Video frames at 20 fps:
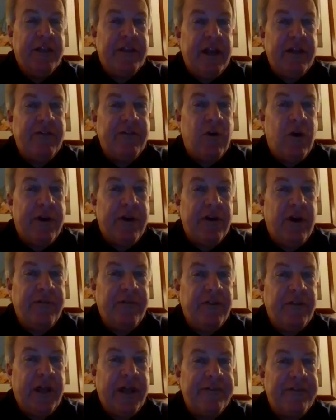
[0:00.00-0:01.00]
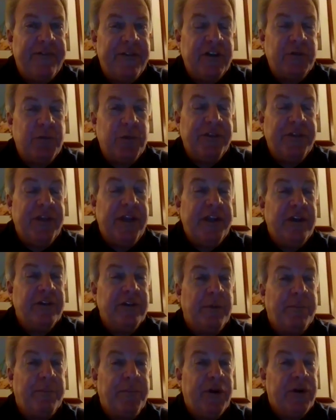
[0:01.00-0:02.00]
that I've caught an awful lot of fish with. And
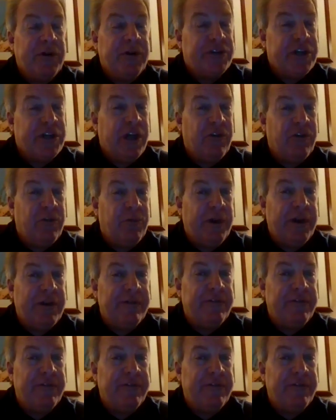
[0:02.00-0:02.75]
there's a perch colored one.